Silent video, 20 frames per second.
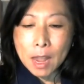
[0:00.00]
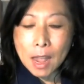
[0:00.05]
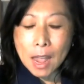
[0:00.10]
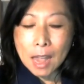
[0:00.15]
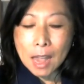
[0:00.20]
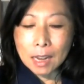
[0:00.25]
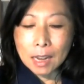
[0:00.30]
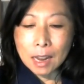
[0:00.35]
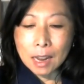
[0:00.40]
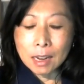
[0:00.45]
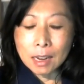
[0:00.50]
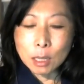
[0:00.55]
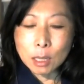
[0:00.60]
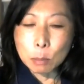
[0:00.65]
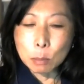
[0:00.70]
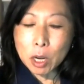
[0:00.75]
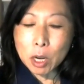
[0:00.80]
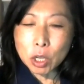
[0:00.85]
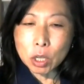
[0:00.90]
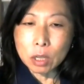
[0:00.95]

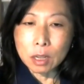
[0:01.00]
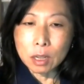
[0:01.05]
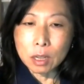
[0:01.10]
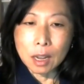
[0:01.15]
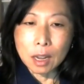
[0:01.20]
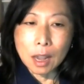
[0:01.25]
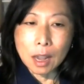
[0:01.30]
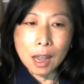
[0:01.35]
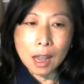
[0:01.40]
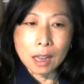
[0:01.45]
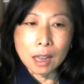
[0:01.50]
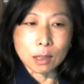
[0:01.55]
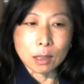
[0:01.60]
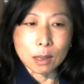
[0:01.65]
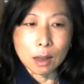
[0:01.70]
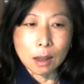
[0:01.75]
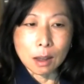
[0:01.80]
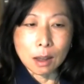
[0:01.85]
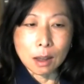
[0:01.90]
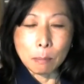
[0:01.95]
especially as
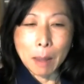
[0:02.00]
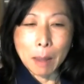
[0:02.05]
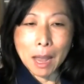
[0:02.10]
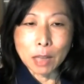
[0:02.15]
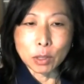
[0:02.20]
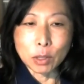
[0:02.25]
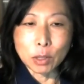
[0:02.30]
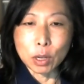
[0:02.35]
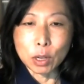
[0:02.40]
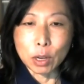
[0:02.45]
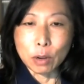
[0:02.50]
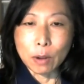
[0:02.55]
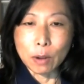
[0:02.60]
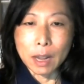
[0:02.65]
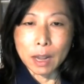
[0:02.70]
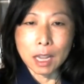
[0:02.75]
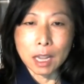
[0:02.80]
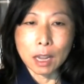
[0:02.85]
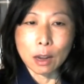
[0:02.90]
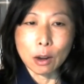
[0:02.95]
a pastor,
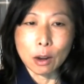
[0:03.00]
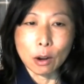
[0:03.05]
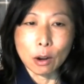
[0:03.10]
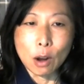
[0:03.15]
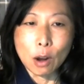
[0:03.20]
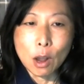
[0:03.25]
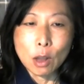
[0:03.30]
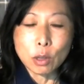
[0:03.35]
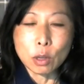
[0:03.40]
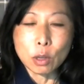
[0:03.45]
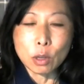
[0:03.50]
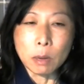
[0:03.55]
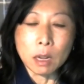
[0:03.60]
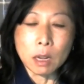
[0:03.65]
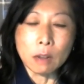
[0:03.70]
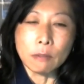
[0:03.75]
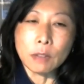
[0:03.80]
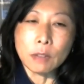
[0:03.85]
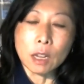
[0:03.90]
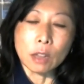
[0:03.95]
I hear so many
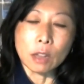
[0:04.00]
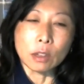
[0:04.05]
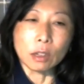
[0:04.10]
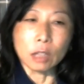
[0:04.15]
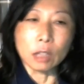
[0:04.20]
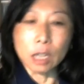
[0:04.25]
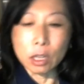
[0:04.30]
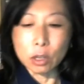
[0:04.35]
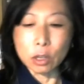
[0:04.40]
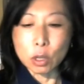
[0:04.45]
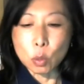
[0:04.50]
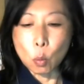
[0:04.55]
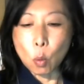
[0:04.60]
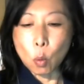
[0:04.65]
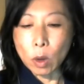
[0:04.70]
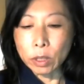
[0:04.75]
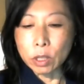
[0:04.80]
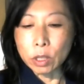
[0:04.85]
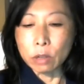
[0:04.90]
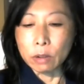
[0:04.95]
of the other leaders
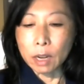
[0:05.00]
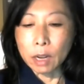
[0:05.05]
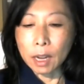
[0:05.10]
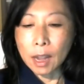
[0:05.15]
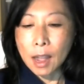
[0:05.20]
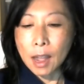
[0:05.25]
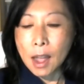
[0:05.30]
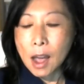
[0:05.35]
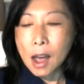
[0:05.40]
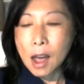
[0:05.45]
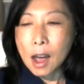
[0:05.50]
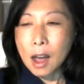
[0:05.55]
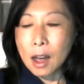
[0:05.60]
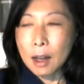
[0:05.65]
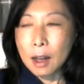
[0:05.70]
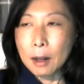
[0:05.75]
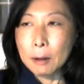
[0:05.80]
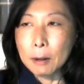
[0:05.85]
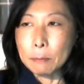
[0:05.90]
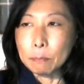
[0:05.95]
wondering
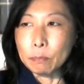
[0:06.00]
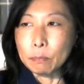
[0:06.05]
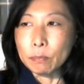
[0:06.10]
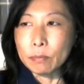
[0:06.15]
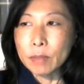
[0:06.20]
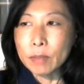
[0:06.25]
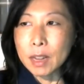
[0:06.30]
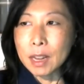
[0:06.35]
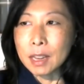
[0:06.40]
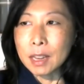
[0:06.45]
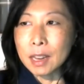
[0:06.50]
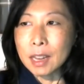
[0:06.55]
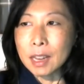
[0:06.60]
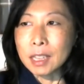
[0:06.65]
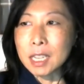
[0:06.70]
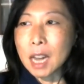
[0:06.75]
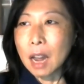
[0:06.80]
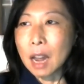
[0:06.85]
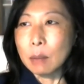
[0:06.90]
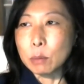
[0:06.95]
in
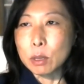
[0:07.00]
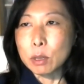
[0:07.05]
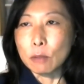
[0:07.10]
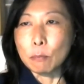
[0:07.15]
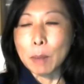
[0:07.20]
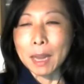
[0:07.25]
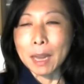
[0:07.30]
times of